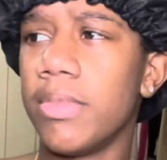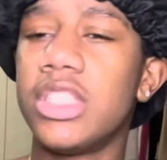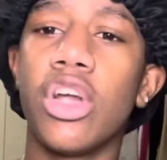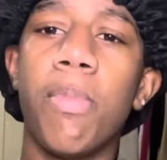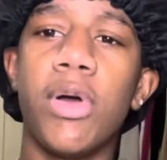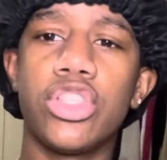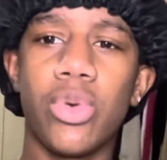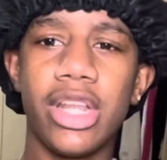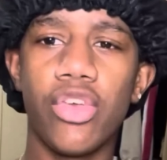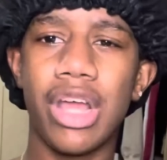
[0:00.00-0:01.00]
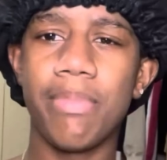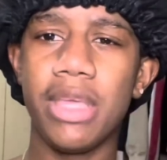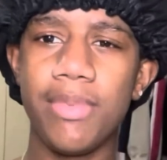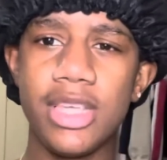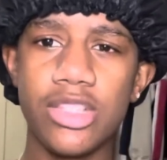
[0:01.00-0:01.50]
0 0.20 gram
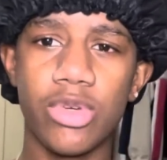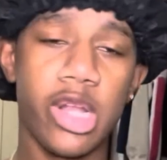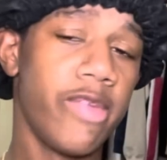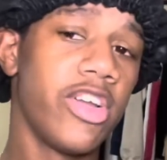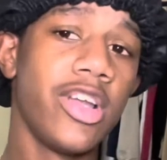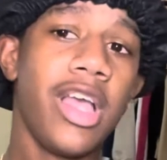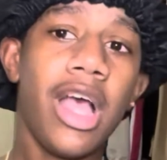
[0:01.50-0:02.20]
BBs, whatever.